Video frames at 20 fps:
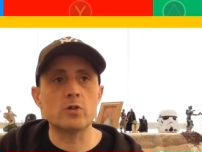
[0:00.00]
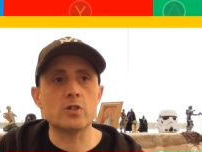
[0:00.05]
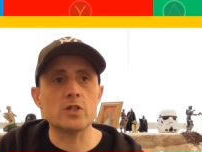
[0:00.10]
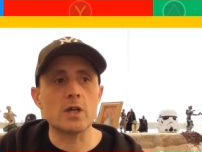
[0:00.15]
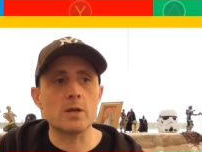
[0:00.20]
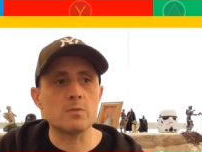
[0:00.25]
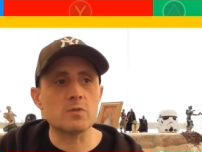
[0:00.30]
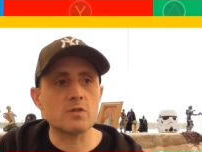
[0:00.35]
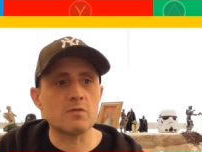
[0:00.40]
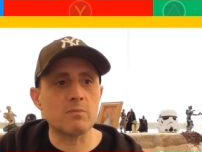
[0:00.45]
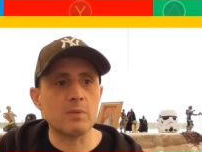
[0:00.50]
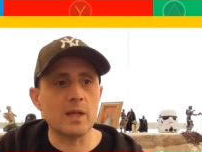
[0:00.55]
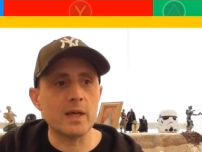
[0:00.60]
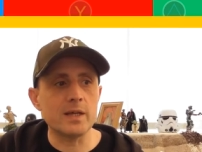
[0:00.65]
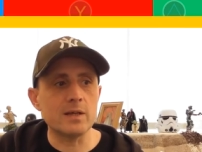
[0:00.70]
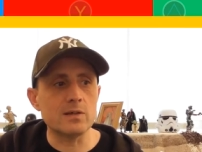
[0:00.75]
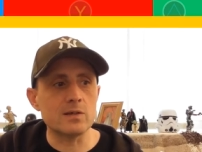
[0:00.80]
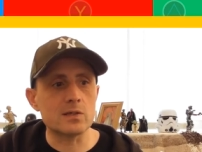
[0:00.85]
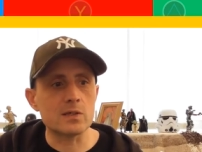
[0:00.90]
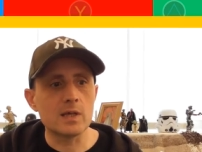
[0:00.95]
of times they've
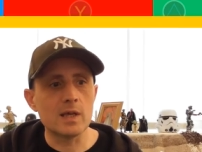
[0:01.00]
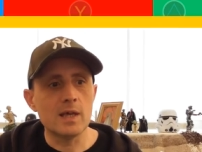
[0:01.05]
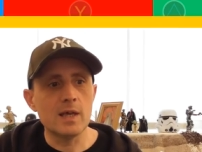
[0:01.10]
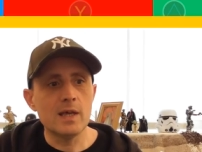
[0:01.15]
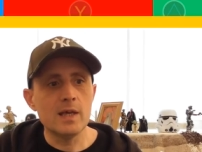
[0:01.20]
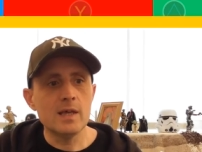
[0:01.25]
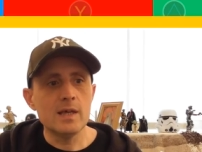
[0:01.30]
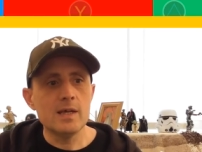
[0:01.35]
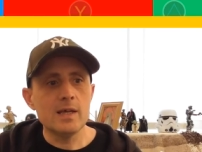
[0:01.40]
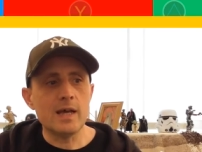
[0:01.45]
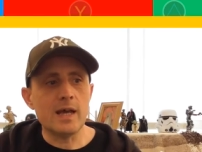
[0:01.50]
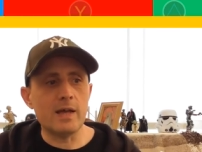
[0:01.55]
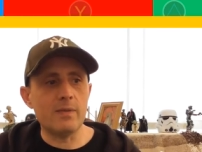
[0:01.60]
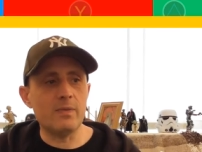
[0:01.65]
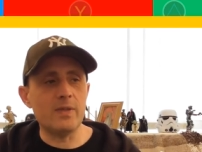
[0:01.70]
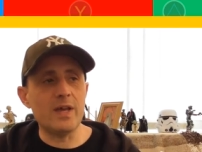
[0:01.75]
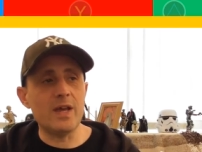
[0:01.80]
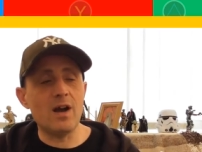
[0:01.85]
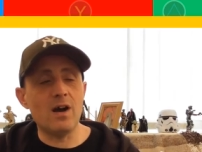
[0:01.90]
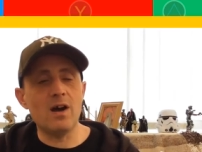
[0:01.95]
played us and
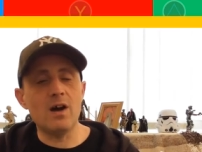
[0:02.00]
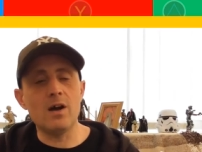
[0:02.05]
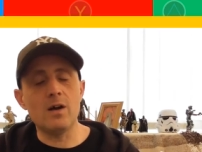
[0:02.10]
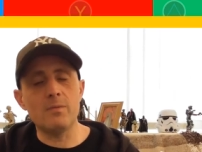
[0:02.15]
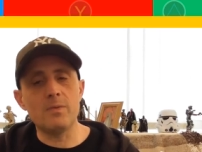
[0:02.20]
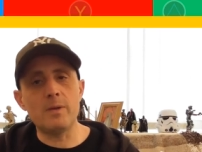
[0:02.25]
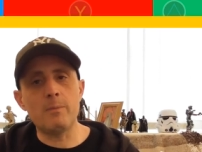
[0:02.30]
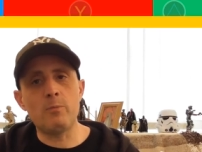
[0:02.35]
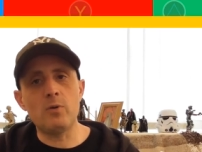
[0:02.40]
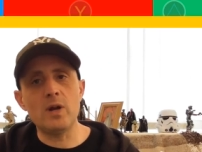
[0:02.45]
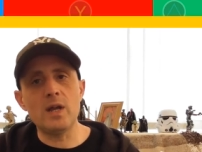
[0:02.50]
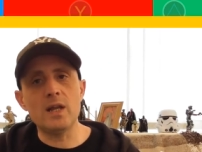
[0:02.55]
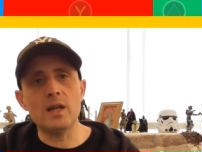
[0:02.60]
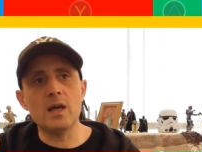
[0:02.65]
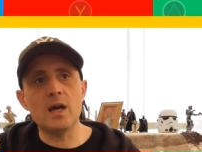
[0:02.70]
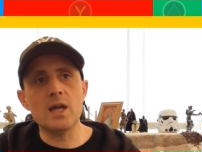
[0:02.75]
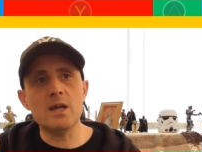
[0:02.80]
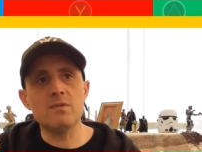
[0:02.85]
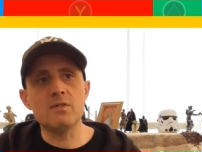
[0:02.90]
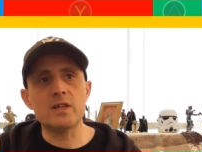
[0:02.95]
they are they're pretty
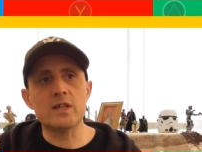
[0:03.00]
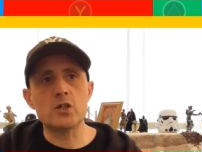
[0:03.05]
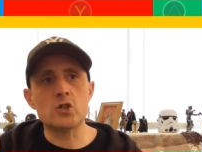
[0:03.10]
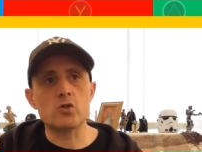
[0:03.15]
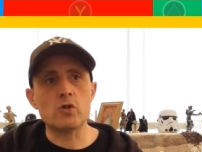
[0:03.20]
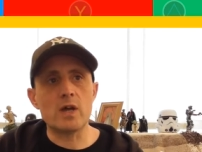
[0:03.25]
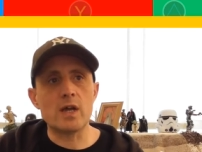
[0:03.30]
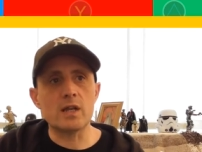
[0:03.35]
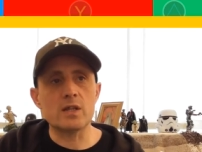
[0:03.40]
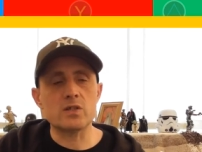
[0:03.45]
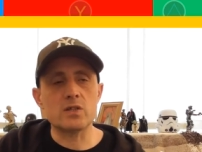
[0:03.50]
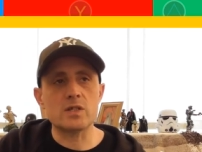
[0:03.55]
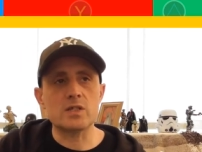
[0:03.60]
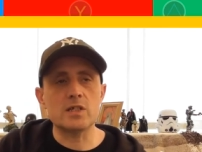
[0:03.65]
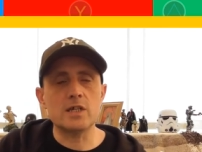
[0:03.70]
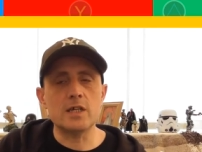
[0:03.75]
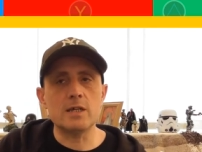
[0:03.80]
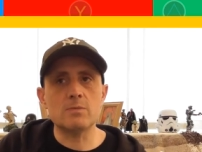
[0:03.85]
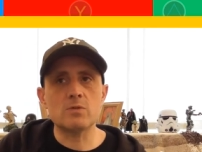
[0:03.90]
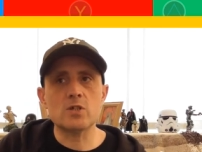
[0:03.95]
lively Israel as a
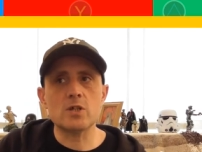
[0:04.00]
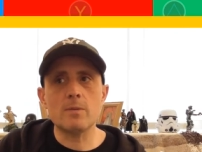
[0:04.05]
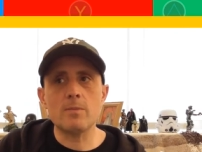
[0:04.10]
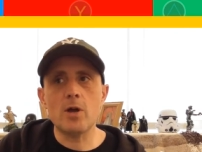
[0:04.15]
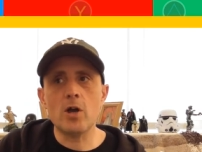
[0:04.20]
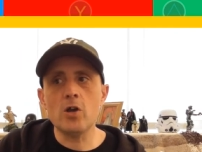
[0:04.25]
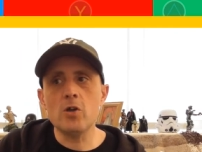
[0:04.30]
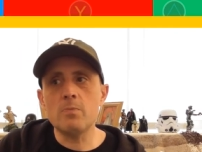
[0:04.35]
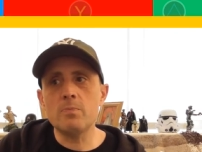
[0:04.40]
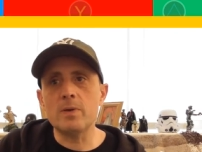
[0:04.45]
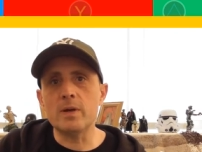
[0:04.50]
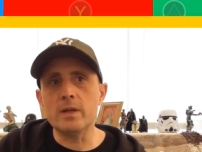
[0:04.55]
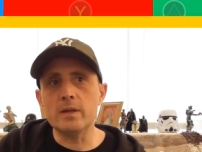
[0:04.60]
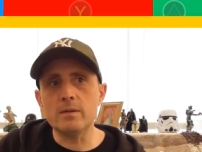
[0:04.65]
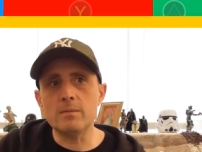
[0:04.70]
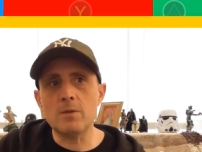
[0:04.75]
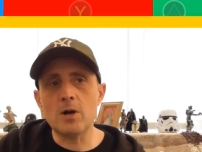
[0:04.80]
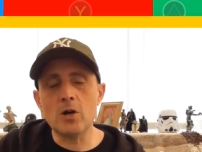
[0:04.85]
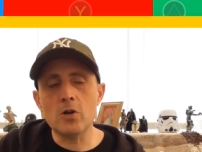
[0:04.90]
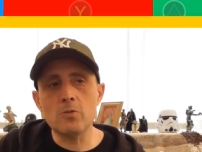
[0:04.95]
team so I'm hoping
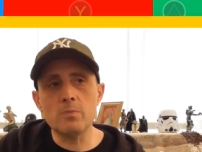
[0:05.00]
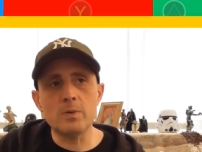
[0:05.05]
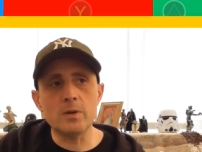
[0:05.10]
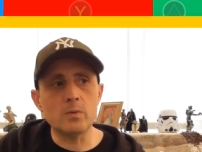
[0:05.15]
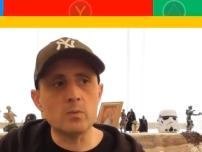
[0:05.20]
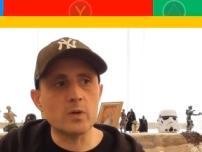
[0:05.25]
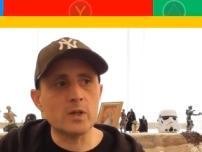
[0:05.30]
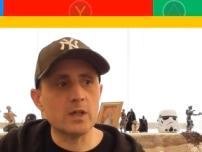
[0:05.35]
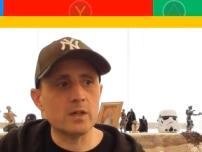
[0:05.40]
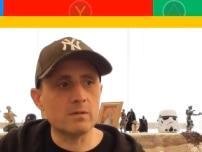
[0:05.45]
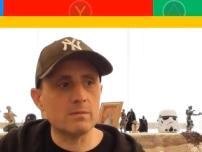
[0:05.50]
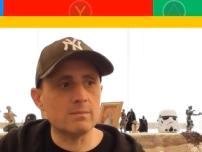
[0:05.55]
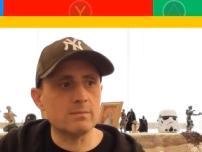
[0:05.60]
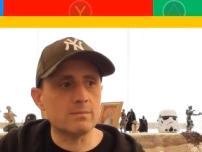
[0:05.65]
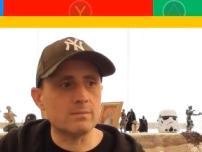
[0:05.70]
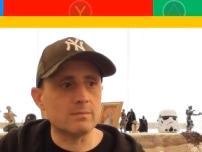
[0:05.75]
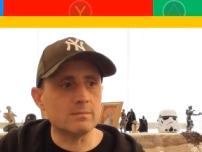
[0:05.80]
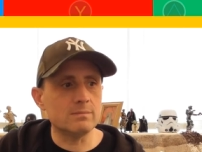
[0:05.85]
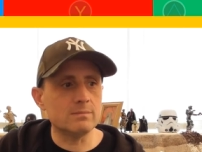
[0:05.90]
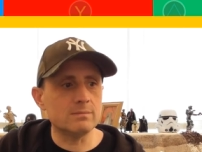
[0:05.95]
I'm hoping we
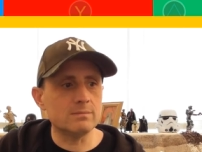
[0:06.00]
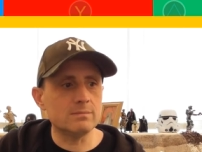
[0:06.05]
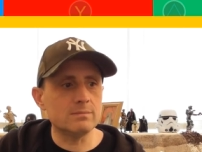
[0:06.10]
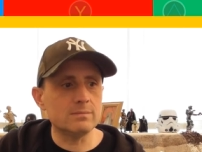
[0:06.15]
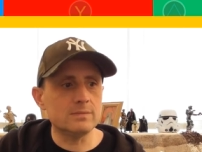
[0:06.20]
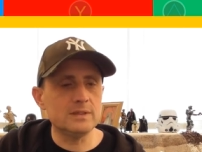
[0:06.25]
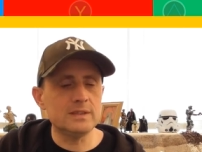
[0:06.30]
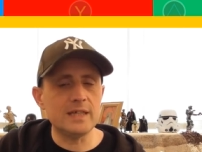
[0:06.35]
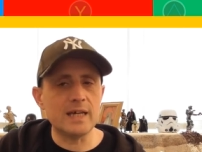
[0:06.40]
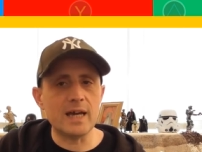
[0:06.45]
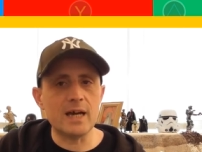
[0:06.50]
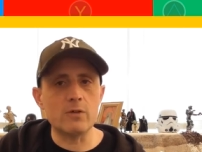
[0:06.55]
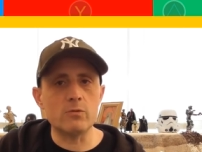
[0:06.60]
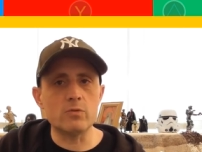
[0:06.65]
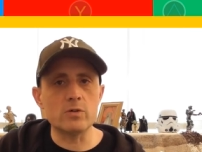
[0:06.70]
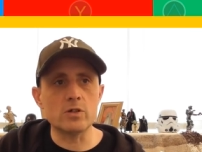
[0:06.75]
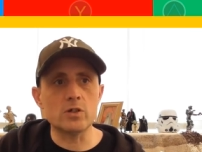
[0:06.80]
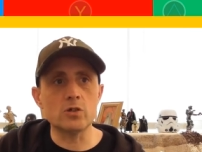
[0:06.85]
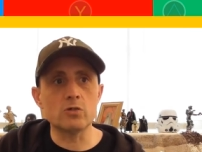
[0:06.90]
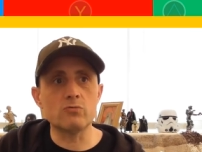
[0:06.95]
can get a
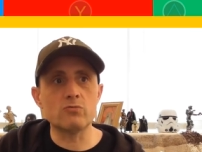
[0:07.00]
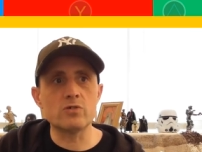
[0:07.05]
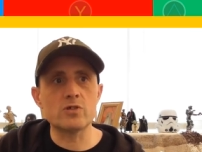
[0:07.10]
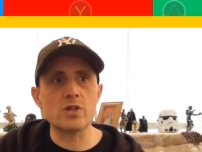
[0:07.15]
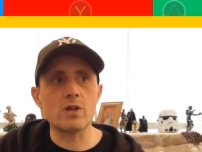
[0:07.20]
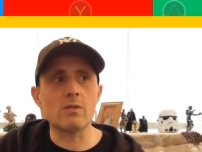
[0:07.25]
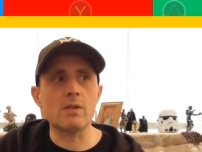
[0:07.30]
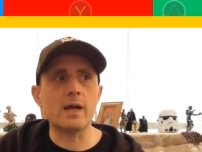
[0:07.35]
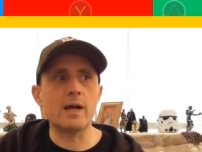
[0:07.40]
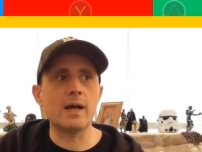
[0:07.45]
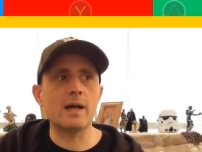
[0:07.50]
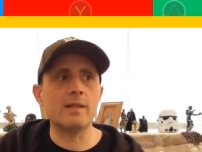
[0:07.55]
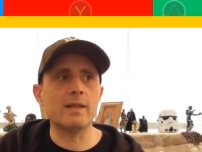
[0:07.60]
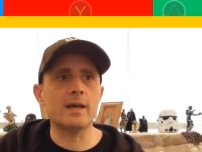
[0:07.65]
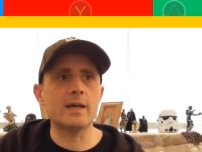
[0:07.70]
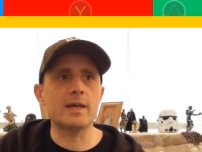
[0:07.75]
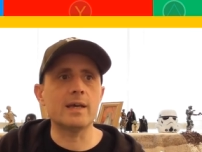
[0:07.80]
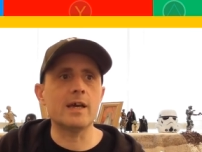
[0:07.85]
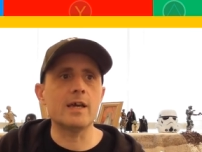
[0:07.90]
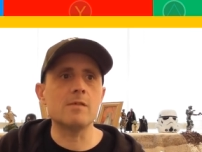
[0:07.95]
good result out of
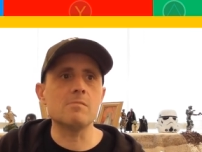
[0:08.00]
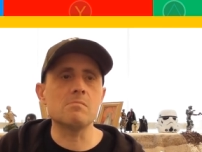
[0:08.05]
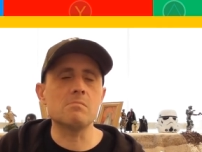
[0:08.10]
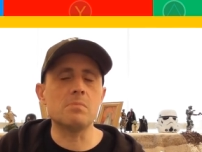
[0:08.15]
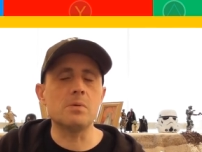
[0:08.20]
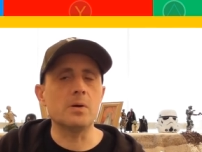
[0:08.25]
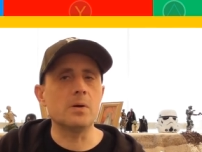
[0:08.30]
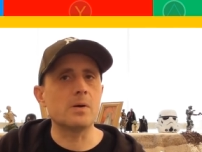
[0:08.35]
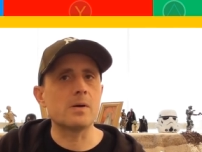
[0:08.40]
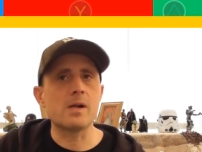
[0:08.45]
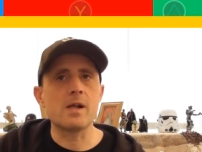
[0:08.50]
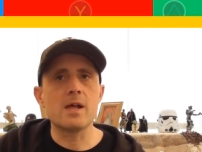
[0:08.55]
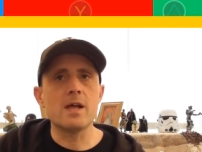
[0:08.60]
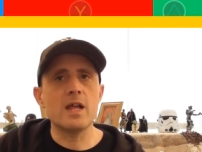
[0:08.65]
that game but